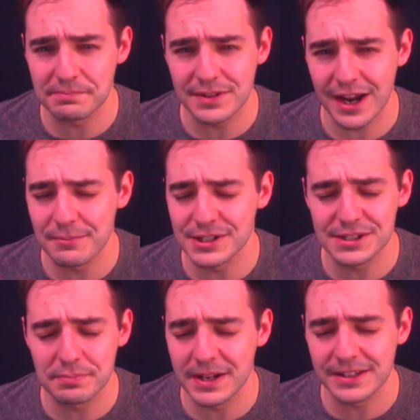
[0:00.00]

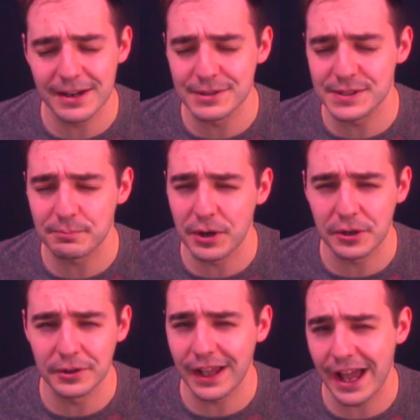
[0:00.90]
Diamonds, pink diamonds
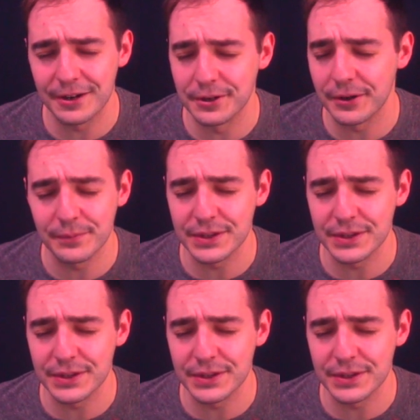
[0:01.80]
sparkling. I don't know.